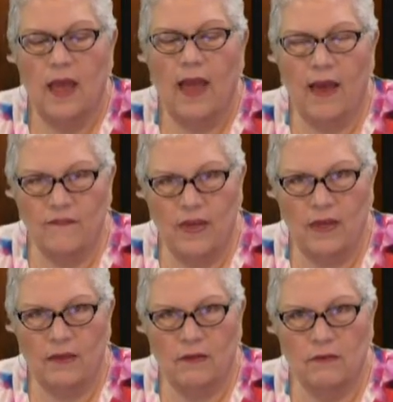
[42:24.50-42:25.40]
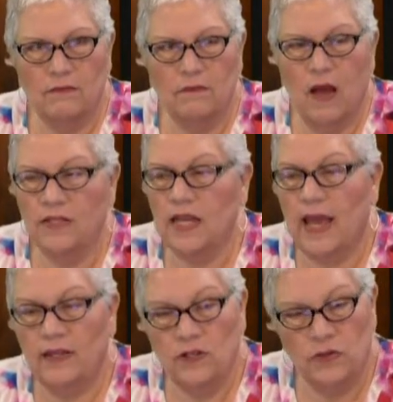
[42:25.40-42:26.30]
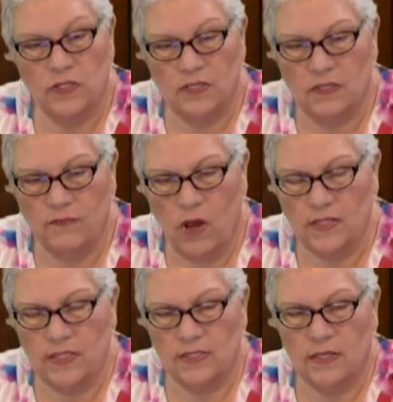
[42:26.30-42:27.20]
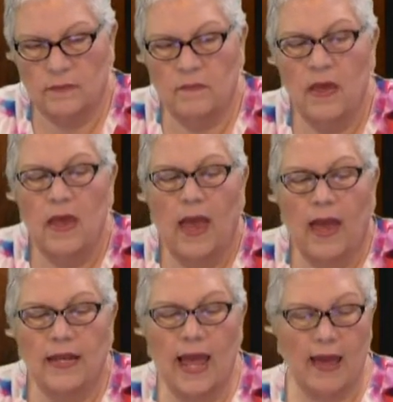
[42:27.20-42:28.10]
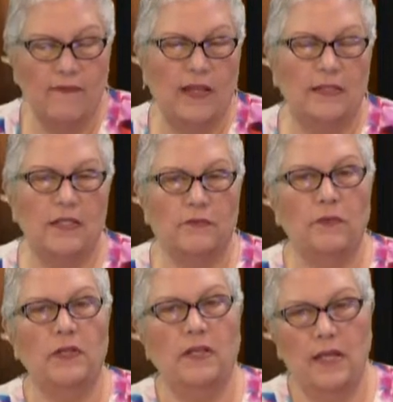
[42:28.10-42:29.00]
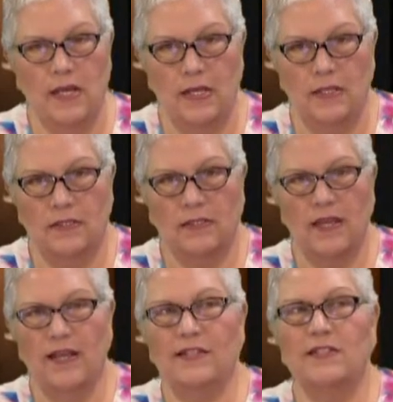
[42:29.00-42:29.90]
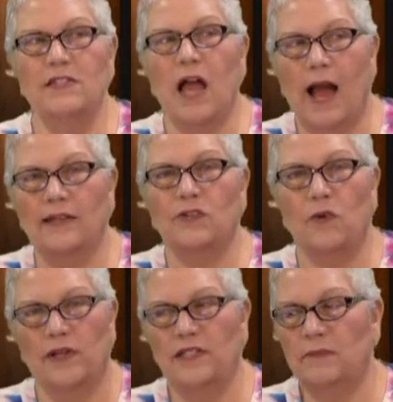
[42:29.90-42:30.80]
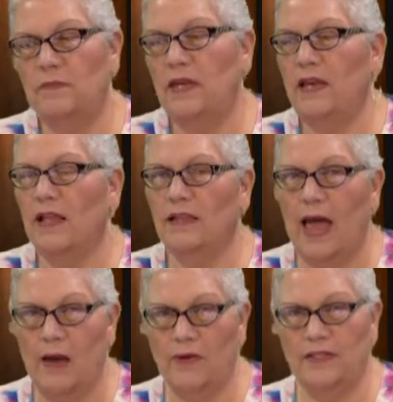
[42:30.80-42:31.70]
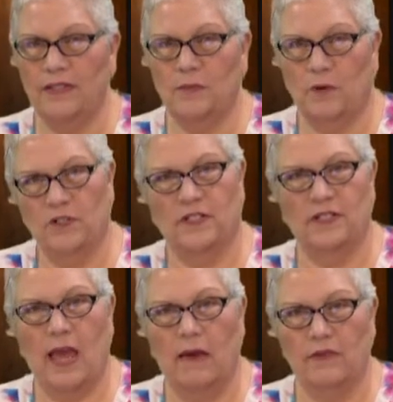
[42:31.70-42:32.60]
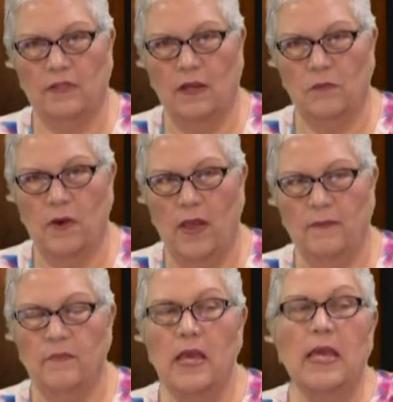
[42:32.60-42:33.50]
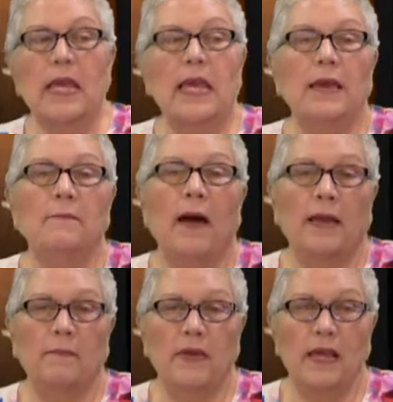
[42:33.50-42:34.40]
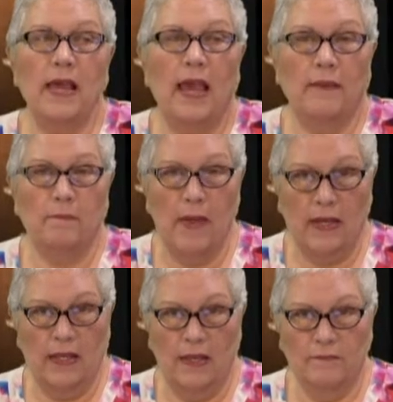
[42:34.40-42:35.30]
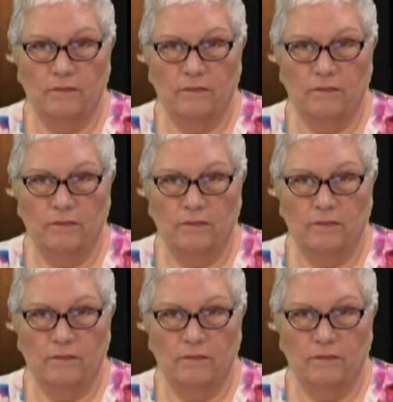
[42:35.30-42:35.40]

having a diagnosis of autism and having different needs is not going to be allowing this person to have it their way. It might be Aunt Betty,